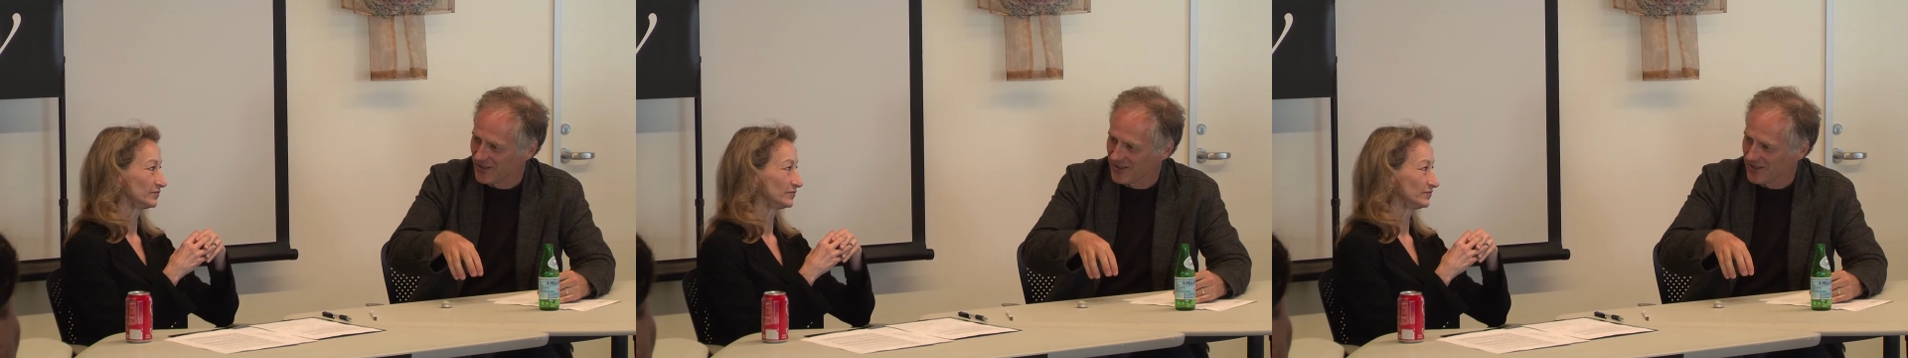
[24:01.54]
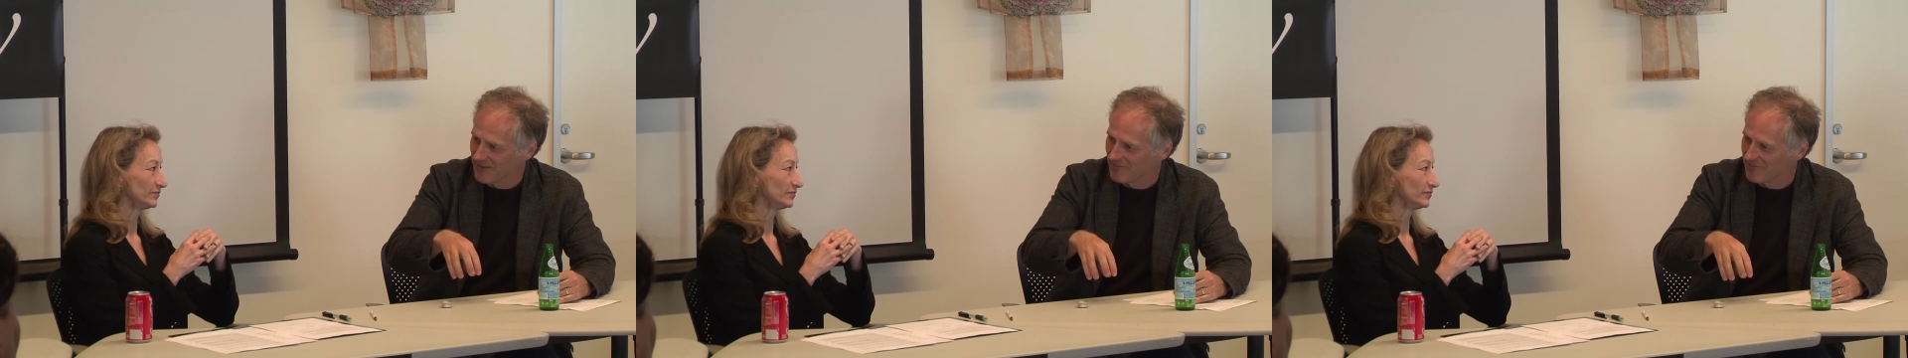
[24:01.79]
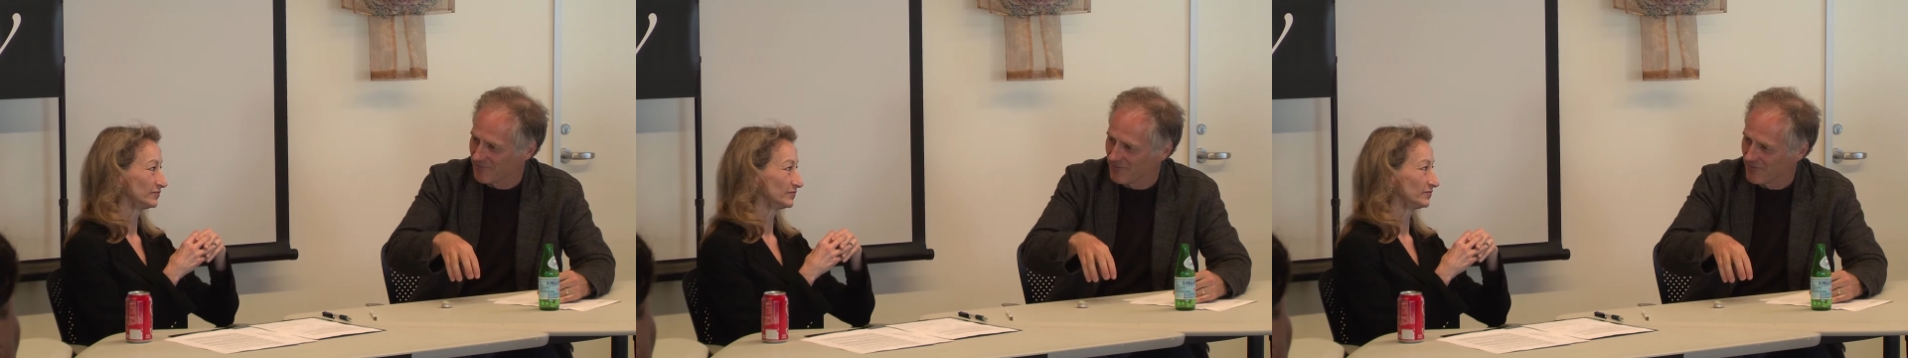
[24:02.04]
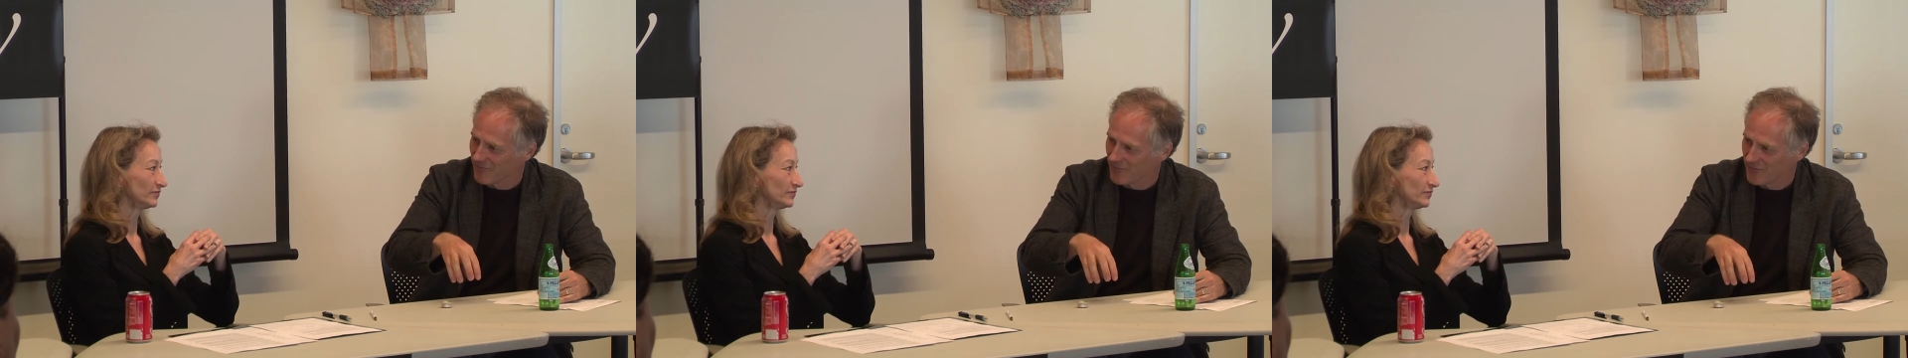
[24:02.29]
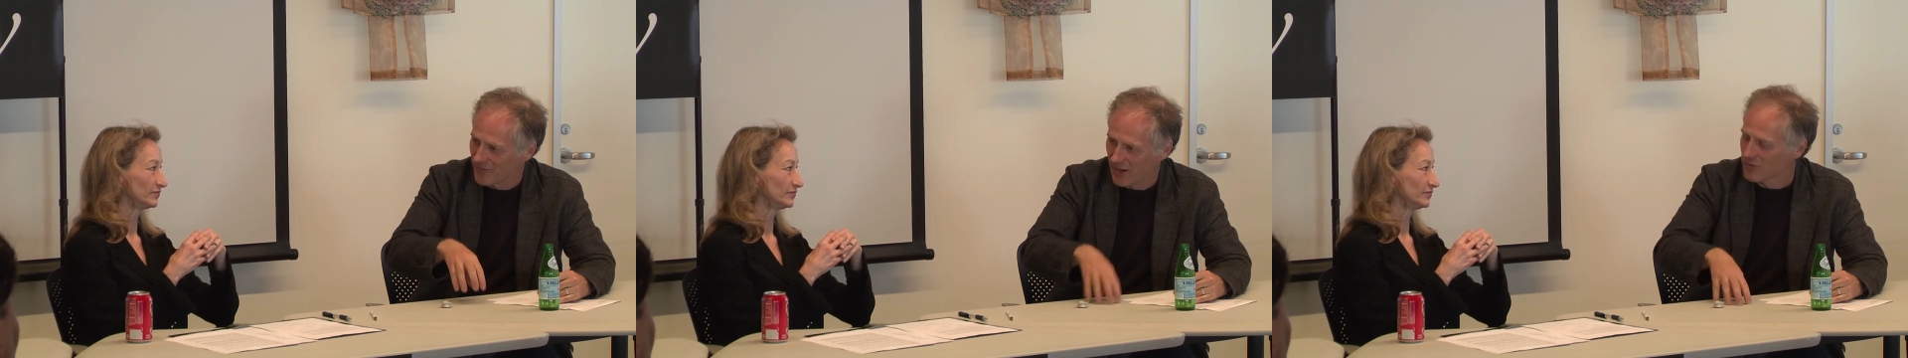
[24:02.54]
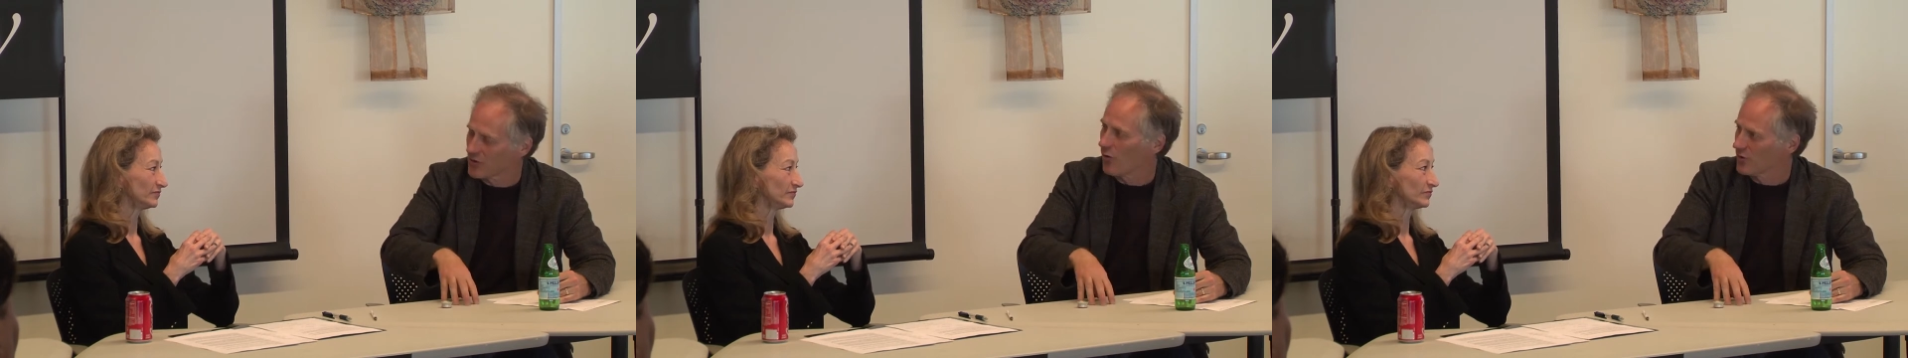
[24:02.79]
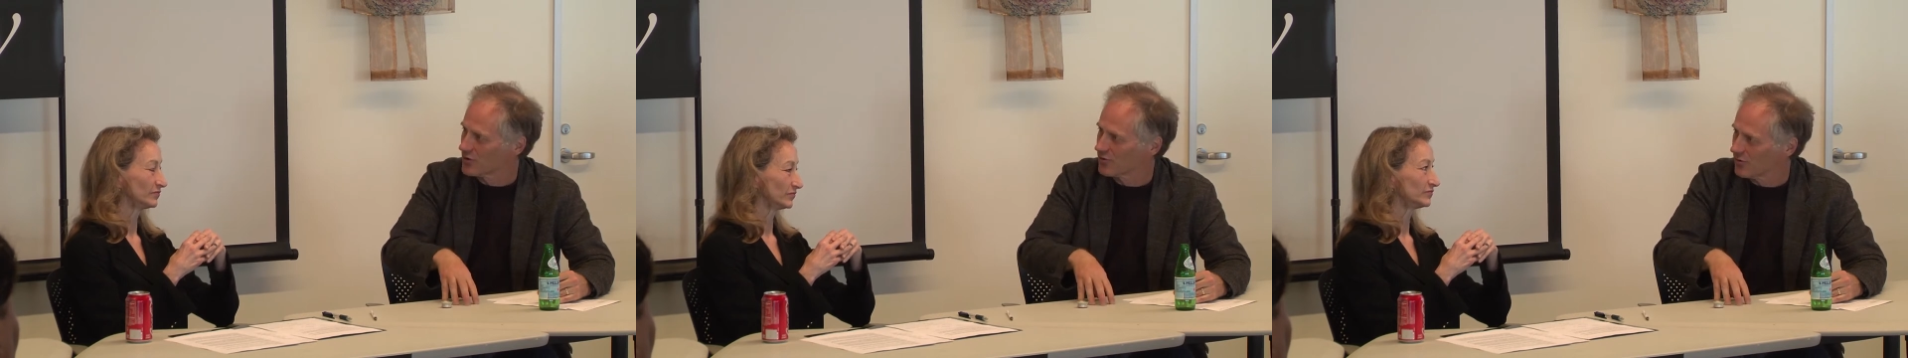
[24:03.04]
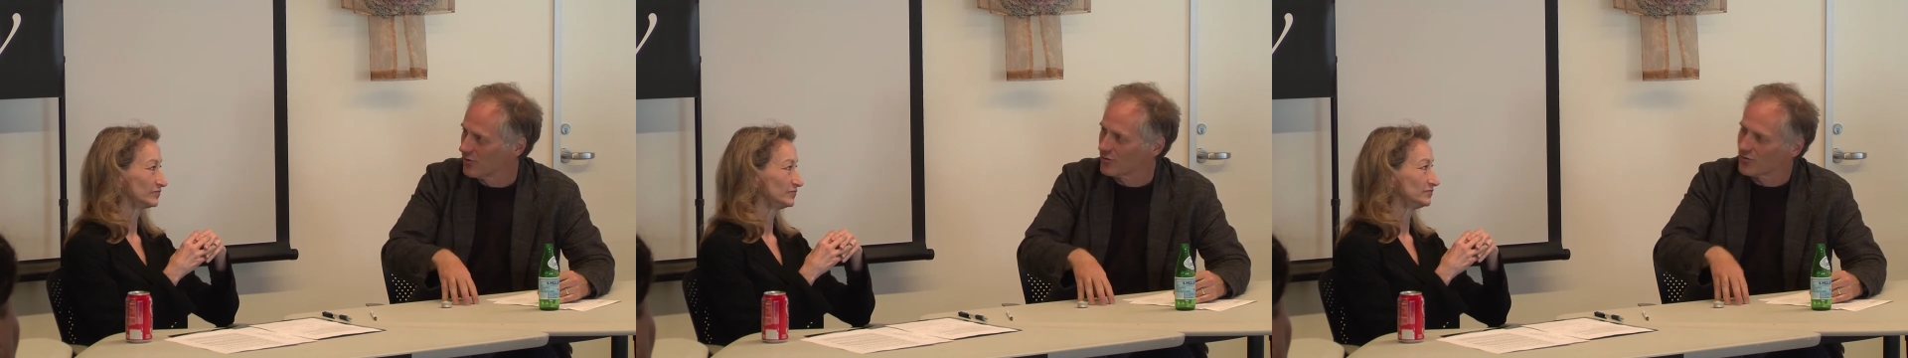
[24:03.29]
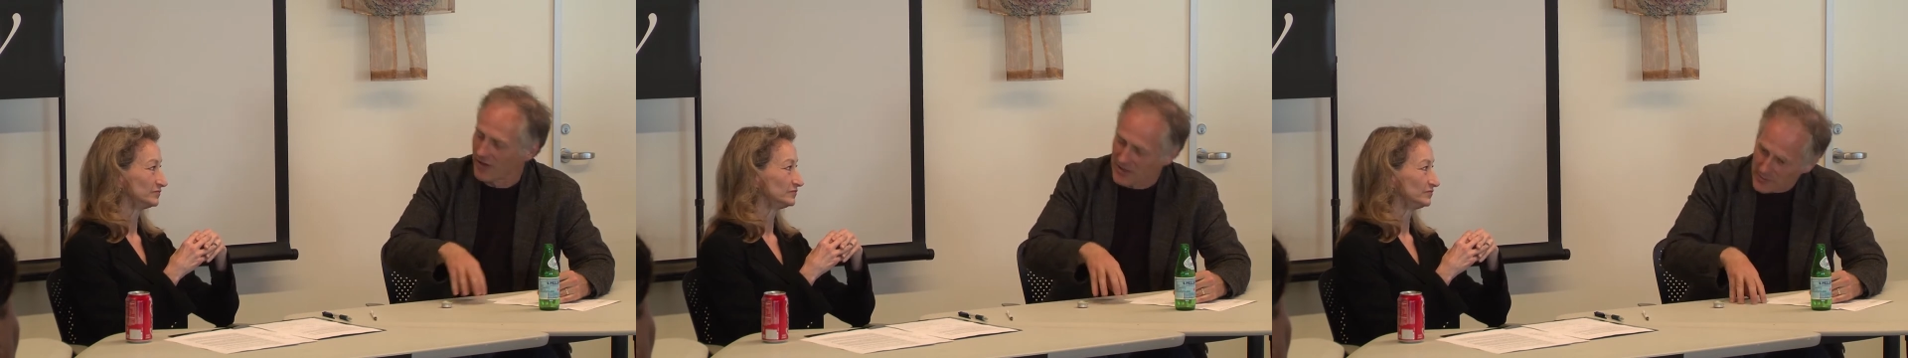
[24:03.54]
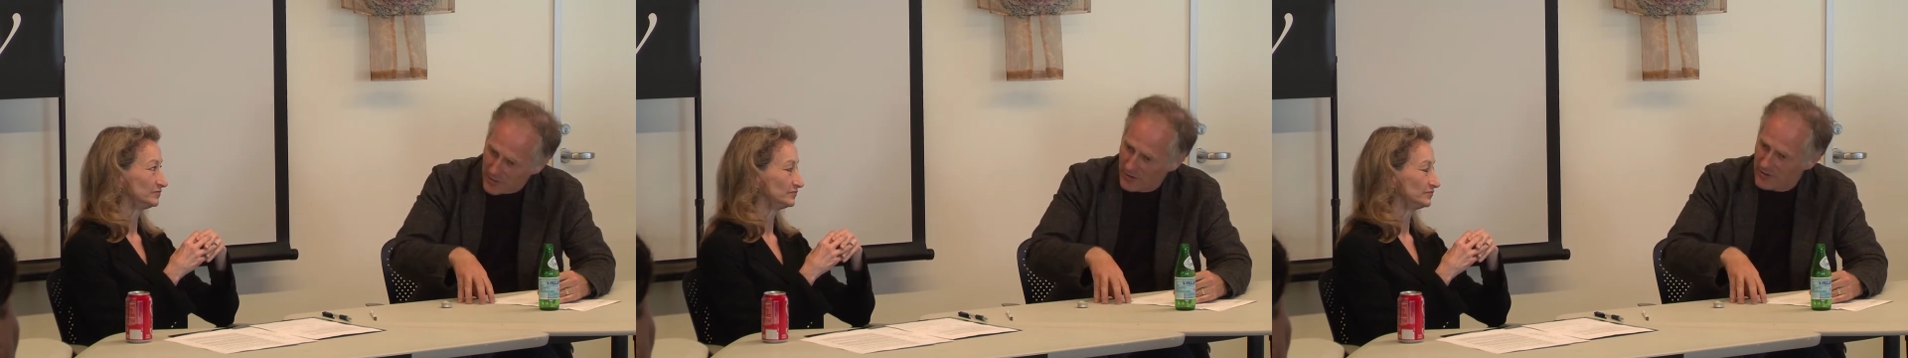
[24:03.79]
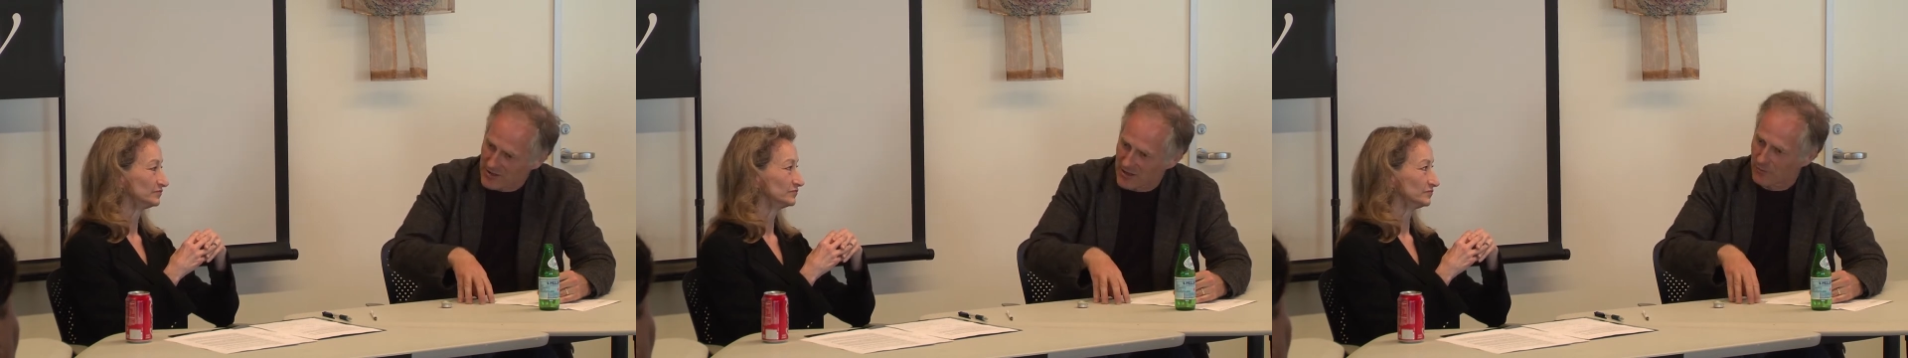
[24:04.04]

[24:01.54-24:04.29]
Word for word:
Speaker 1: uh, that was always true. Transparency